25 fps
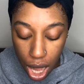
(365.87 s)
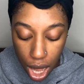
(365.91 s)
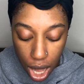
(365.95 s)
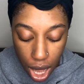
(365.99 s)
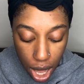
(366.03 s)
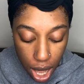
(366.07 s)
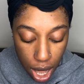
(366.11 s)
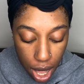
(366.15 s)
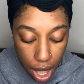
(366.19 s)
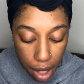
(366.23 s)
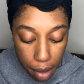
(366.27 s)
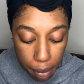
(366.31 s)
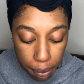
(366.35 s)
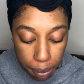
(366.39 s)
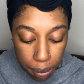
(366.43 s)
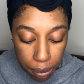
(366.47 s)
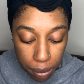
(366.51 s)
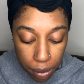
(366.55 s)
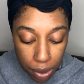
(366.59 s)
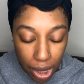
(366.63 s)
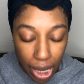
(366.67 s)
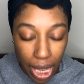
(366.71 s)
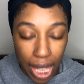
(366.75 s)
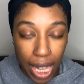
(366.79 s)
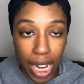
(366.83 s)

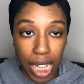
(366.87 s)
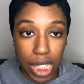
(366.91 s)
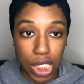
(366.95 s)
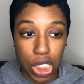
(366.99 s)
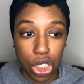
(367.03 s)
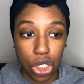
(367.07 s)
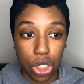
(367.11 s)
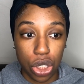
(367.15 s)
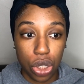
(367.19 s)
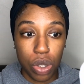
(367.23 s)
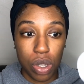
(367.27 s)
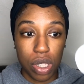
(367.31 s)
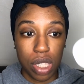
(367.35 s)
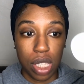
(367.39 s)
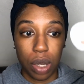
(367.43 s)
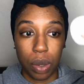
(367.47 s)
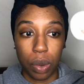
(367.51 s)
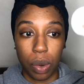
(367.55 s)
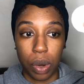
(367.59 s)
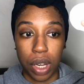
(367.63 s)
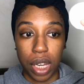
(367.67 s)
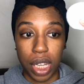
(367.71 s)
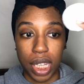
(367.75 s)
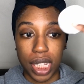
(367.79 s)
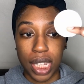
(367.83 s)
And I just use it
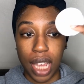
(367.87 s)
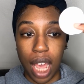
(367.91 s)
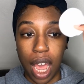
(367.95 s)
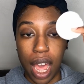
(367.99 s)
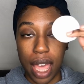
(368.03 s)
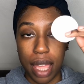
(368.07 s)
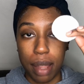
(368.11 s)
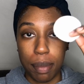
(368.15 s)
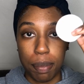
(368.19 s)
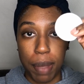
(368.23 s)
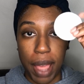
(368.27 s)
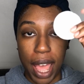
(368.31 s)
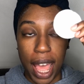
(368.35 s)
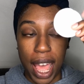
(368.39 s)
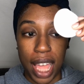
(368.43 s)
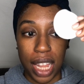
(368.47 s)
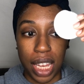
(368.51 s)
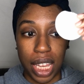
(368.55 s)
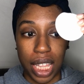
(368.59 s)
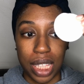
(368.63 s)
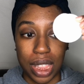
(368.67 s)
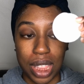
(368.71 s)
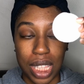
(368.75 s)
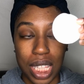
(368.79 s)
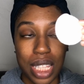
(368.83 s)
on a cotton pad
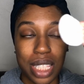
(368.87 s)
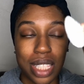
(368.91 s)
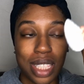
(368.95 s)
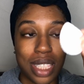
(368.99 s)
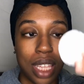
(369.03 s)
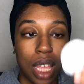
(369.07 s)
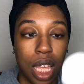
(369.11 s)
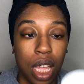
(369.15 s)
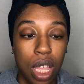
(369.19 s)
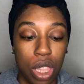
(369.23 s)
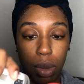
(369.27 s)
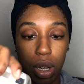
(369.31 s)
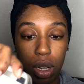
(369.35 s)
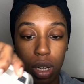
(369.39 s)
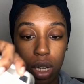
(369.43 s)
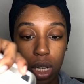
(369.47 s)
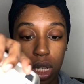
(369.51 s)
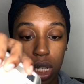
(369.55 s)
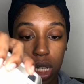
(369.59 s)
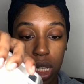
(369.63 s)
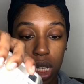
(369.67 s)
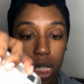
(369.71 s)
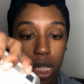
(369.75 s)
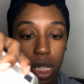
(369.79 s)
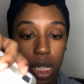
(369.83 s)
like this,
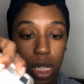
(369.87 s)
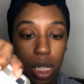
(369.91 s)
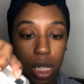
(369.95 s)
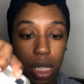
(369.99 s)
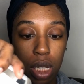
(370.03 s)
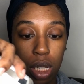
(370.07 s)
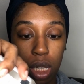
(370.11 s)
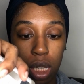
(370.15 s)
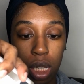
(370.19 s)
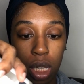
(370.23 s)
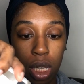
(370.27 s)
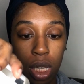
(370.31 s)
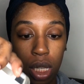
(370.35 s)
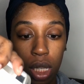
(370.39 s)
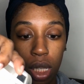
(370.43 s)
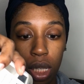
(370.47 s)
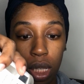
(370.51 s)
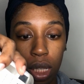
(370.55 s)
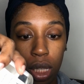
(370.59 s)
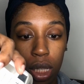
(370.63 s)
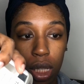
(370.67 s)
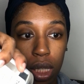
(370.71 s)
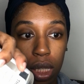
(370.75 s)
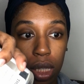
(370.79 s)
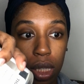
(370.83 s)
on
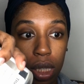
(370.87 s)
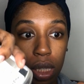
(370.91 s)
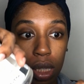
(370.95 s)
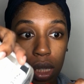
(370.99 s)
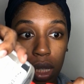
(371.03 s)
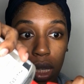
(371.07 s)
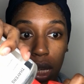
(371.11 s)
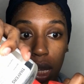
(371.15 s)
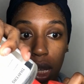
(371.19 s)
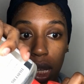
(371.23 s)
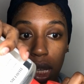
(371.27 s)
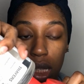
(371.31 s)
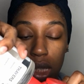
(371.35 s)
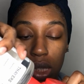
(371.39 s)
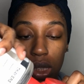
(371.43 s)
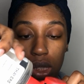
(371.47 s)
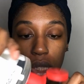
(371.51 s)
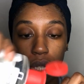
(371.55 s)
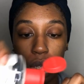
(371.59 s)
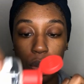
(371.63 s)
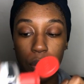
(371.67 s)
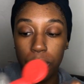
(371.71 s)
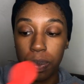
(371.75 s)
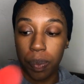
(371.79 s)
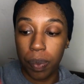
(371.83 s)
like
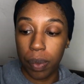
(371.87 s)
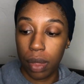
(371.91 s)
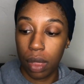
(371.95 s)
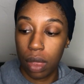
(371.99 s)
so.